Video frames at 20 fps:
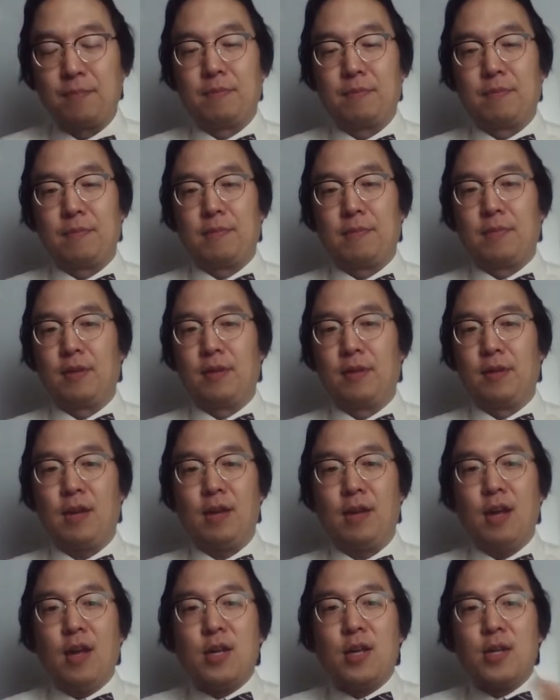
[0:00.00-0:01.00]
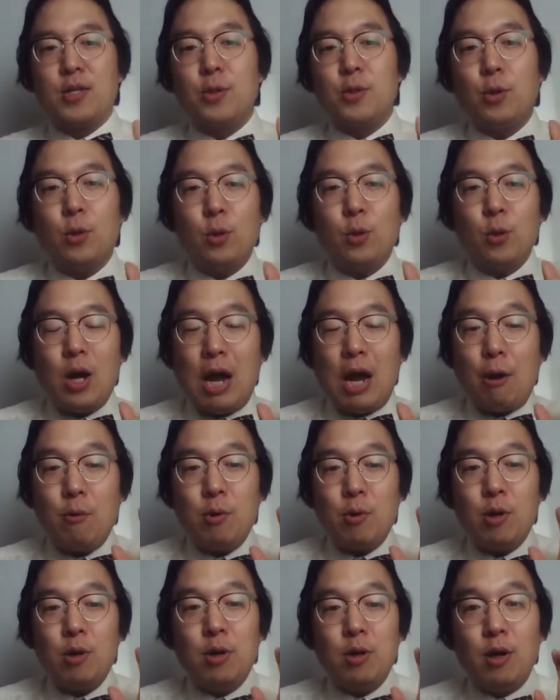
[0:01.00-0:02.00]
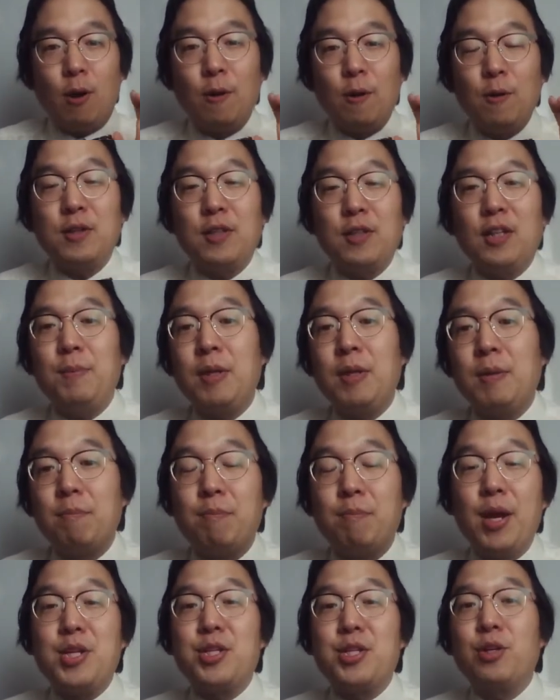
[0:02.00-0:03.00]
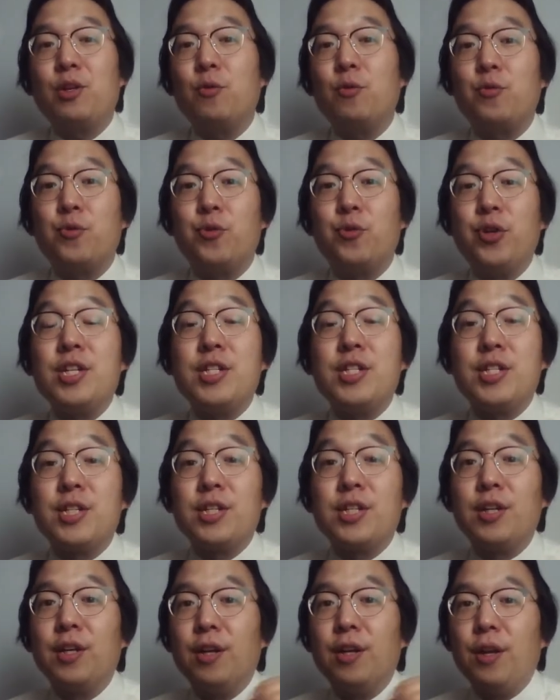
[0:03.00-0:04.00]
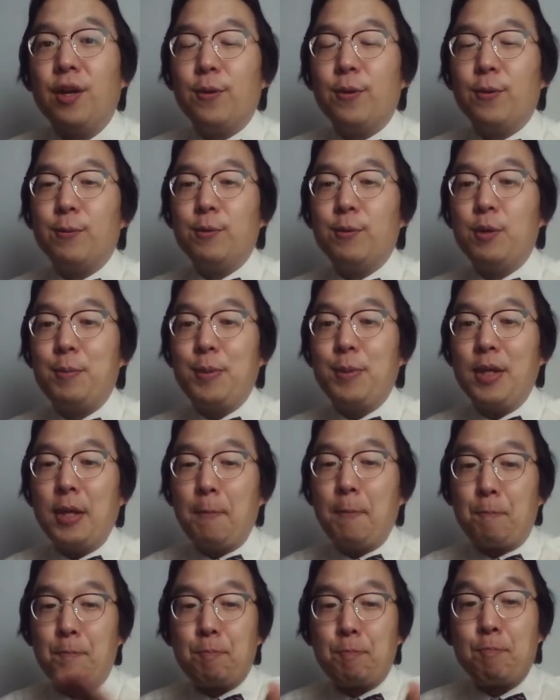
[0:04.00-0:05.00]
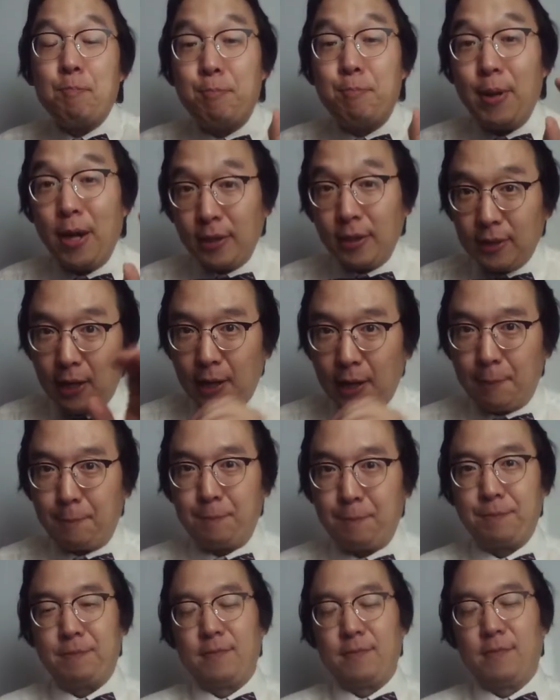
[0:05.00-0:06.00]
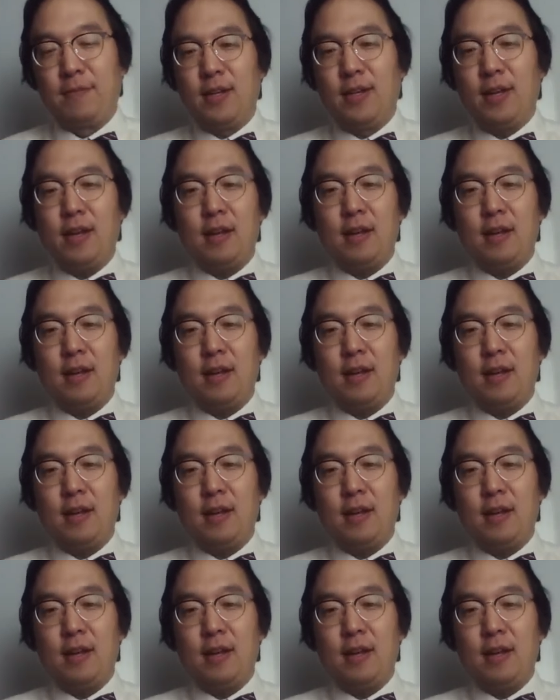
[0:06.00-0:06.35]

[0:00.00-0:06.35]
Okay, so our ultimate measure of risk will be beta. Okay,